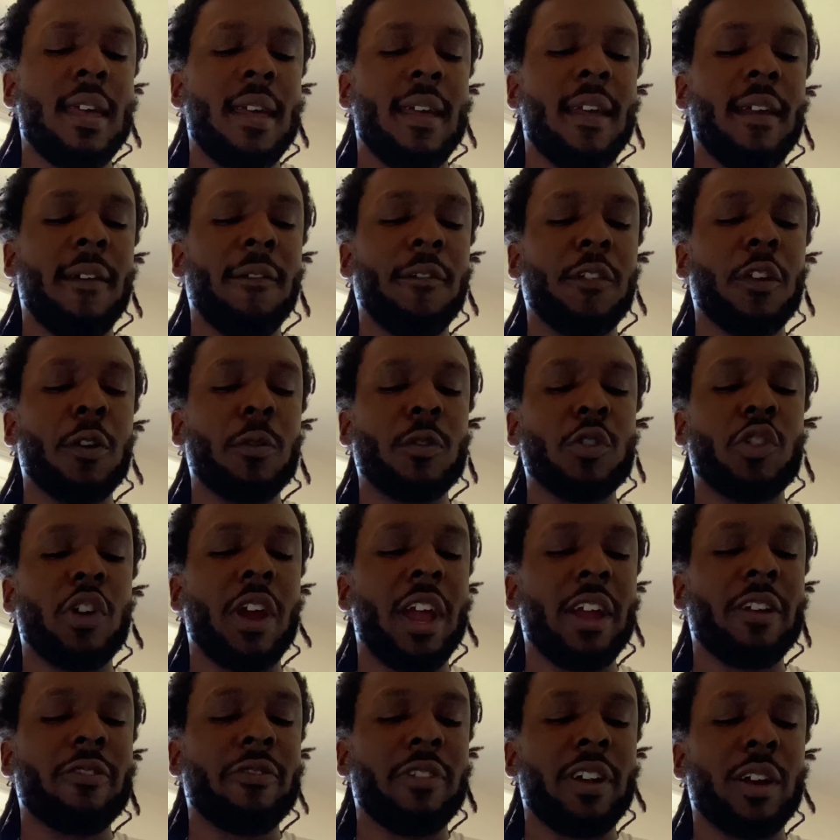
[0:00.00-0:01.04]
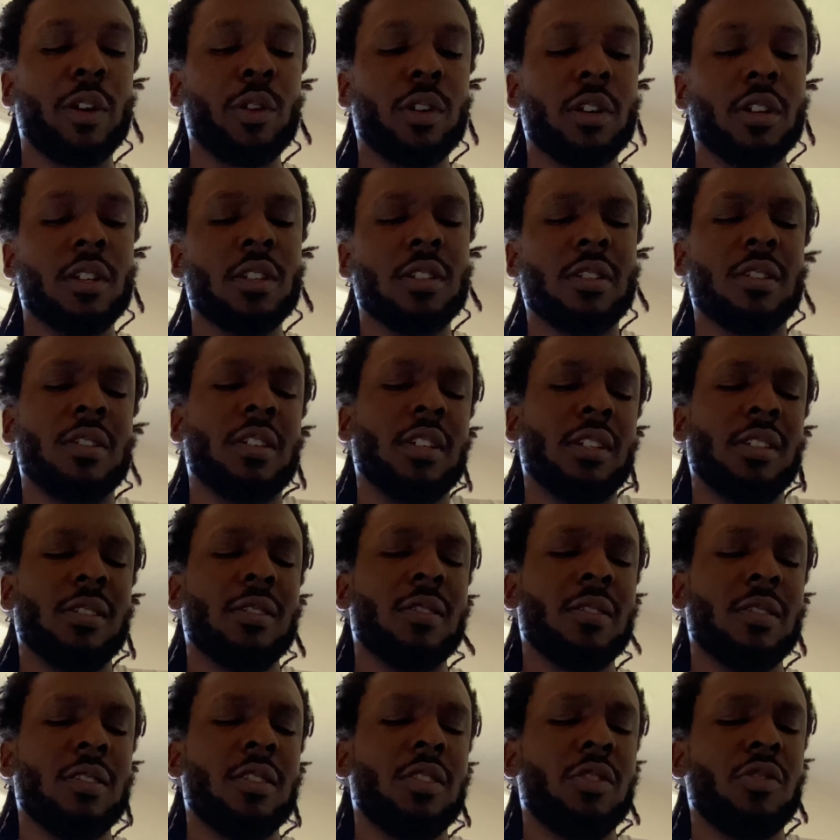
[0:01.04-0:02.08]
If your track record is
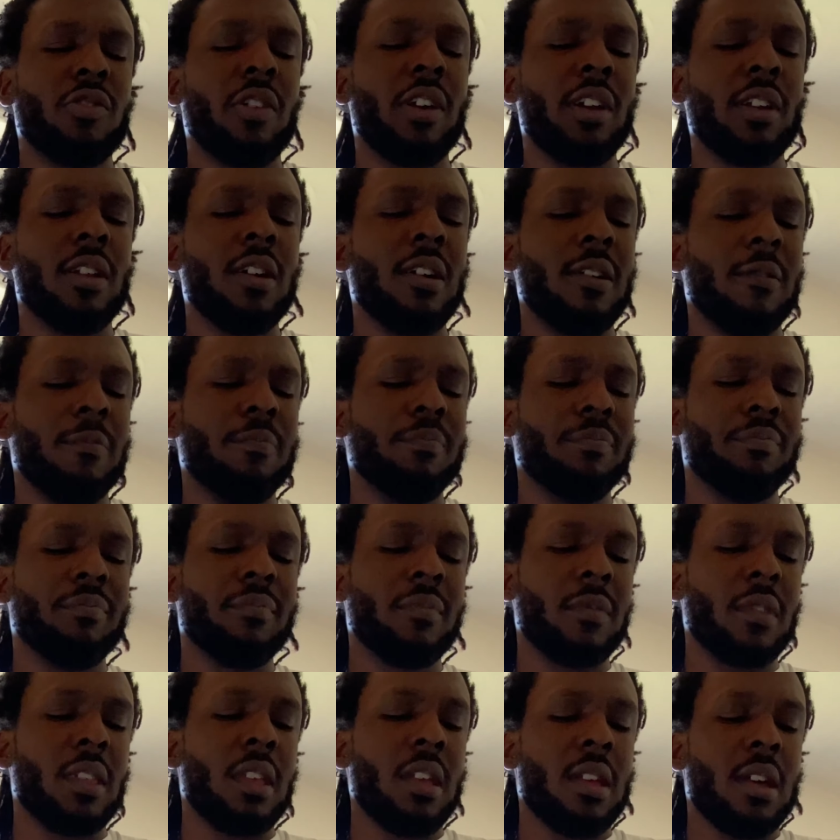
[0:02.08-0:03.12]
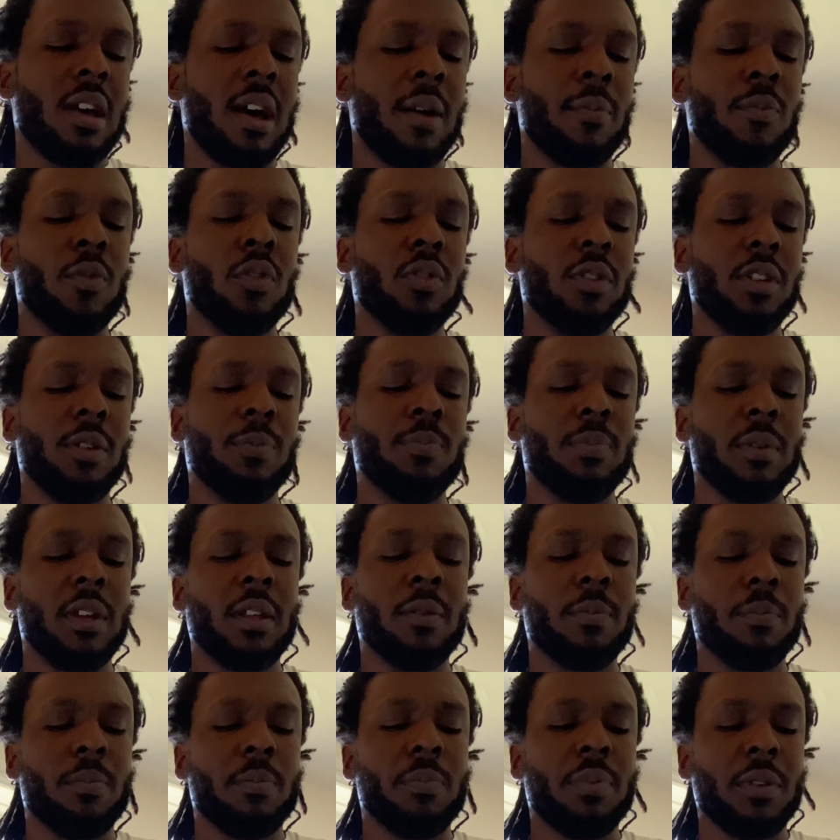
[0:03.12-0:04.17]
just straight up, I'm only
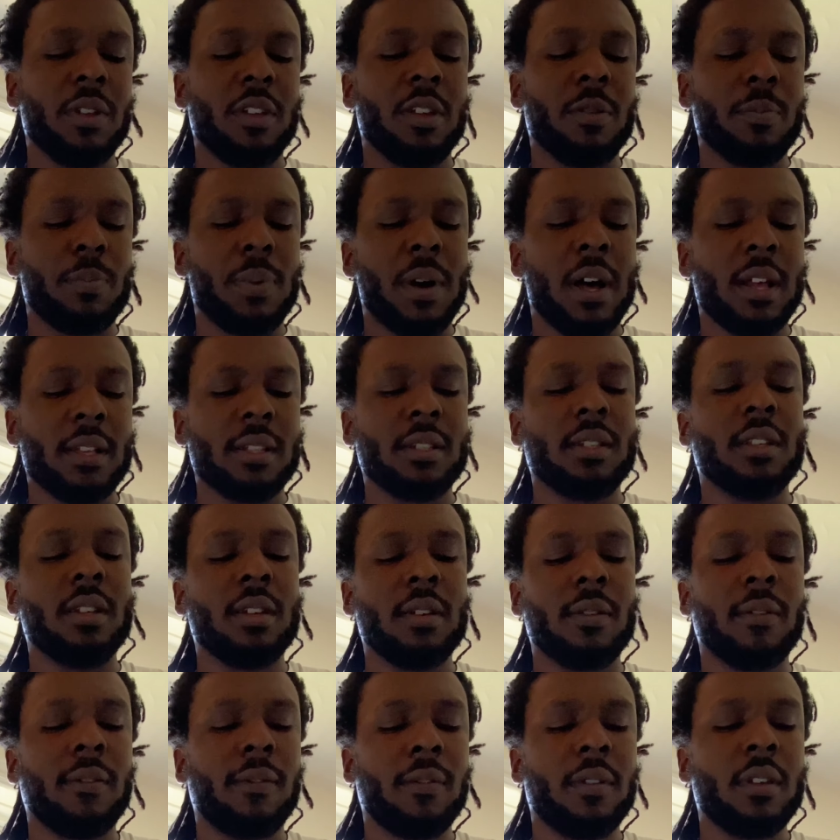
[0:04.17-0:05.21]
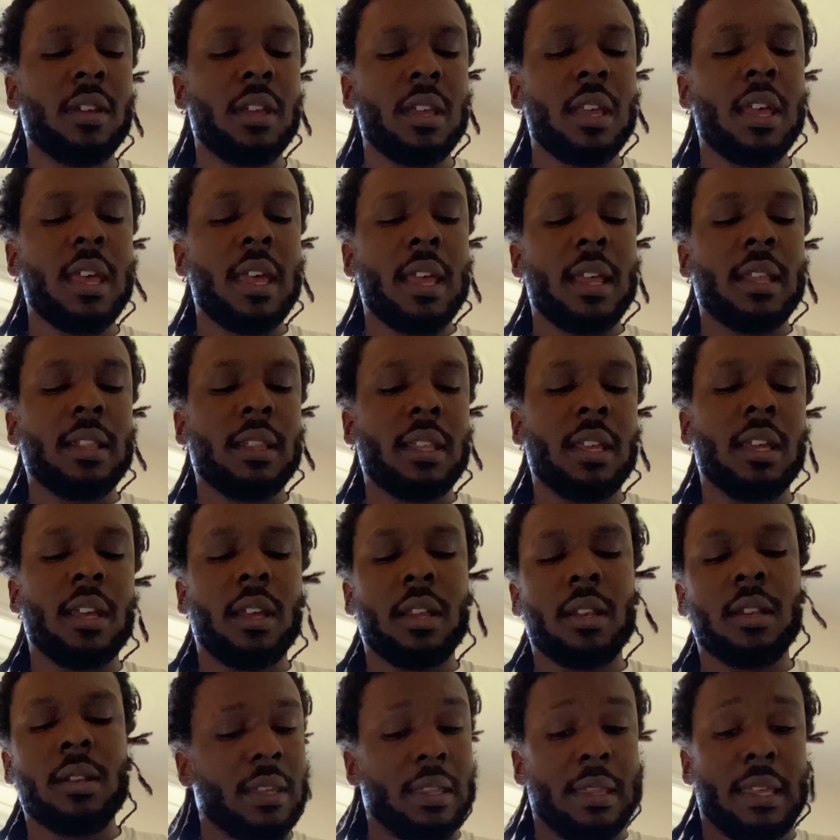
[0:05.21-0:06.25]
been being positive,
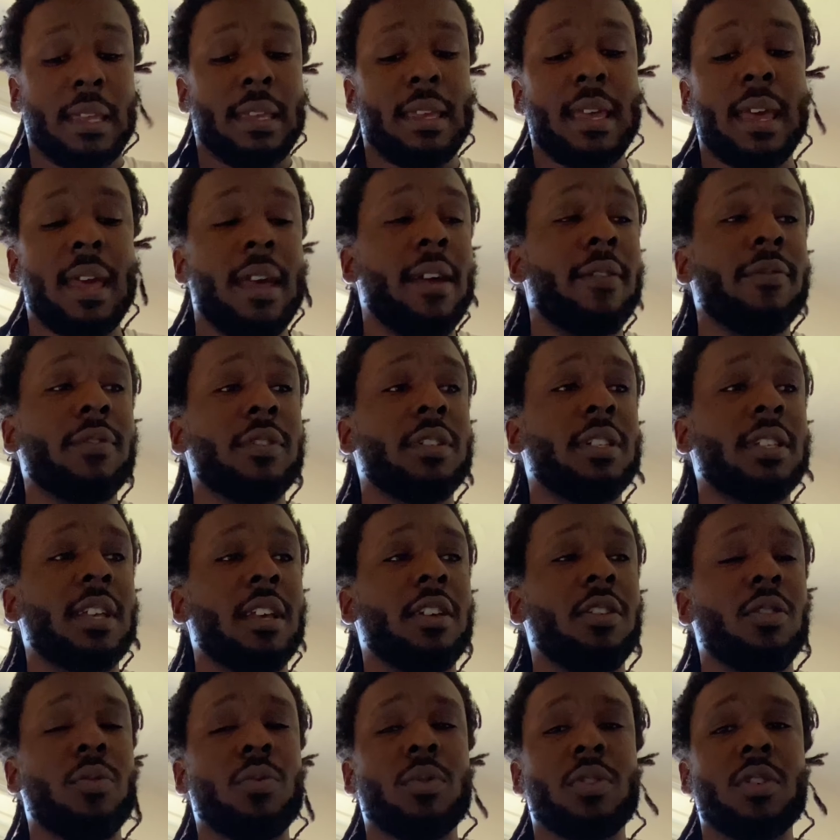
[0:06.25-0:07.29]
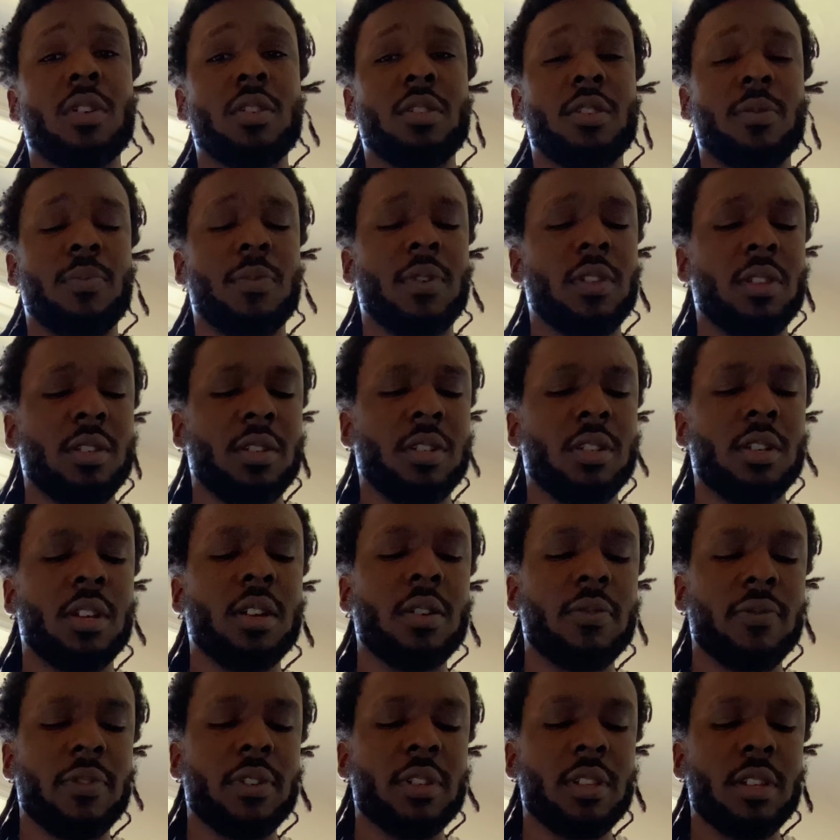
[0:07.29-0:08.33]
then they can't ever say you was on some other shit,
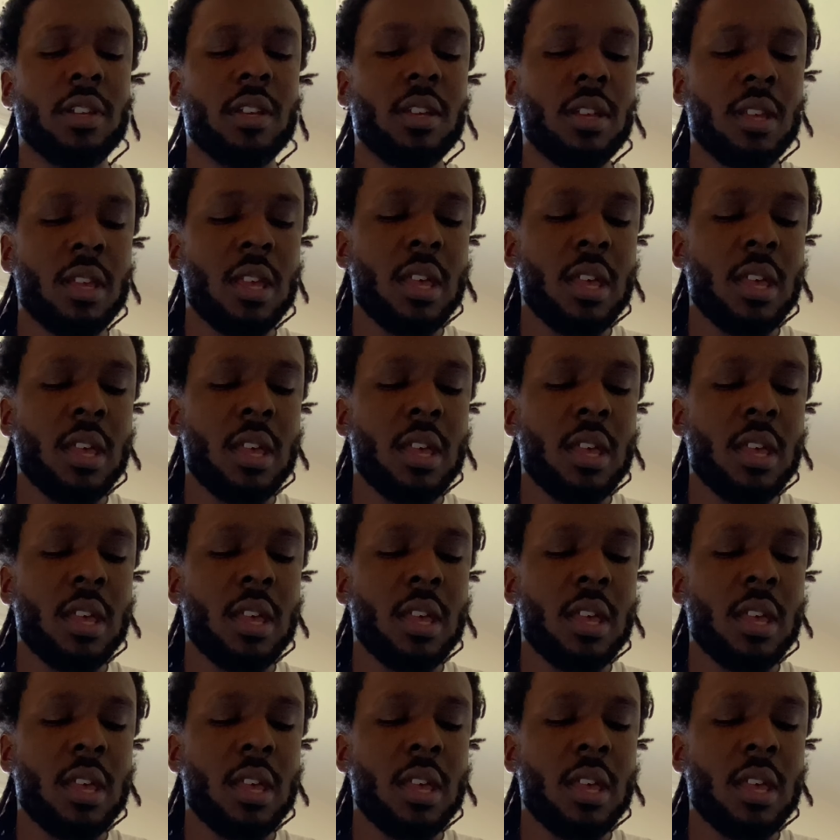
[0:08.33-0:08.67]
really.